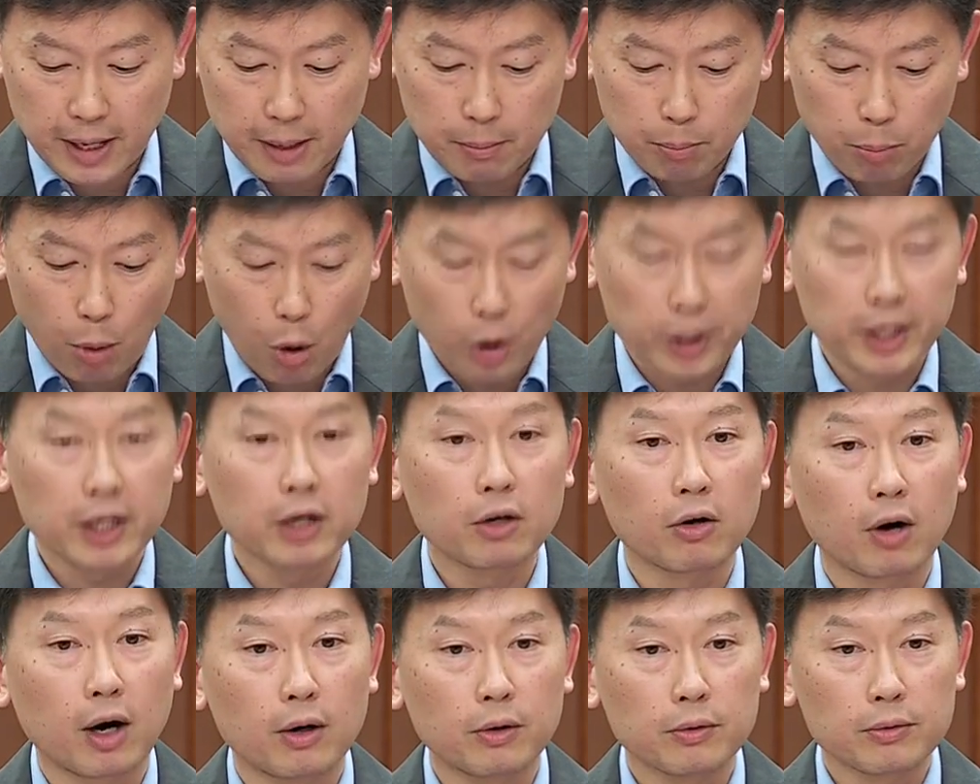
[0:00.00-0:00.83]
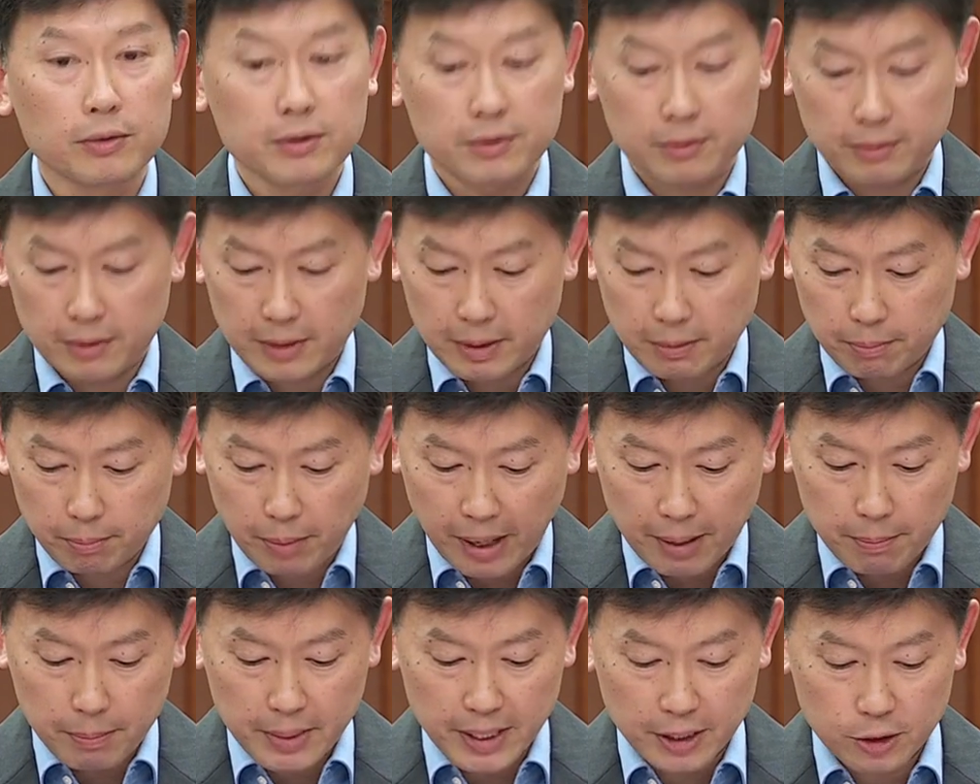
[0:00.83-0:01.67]
and boarding grounds
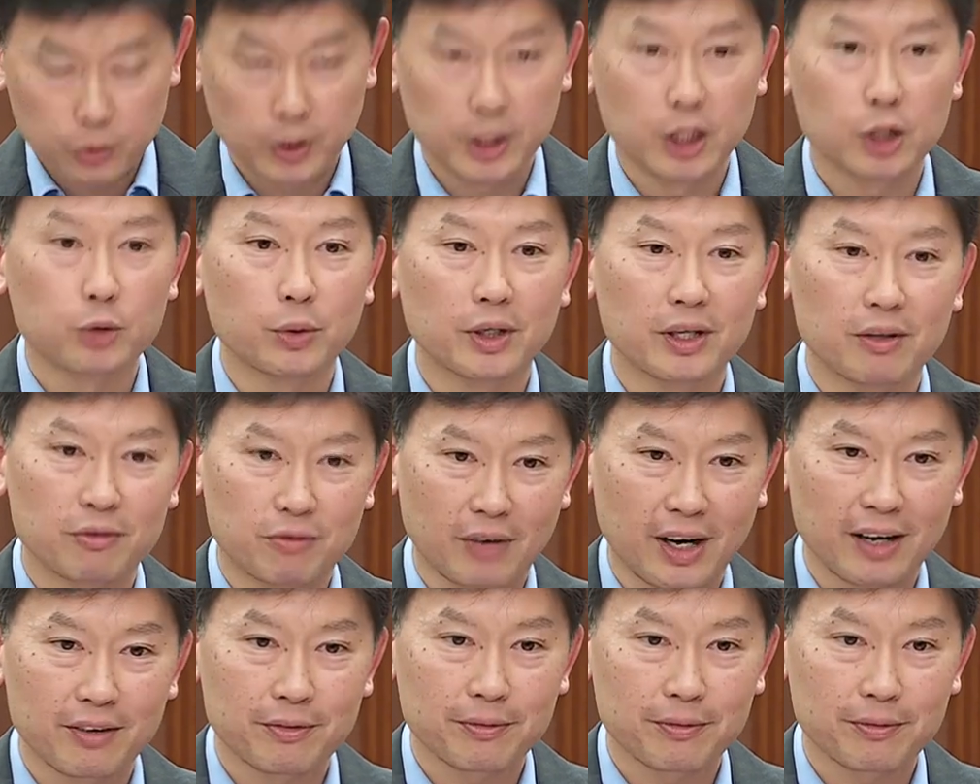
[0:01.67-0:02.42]
by mid-2025.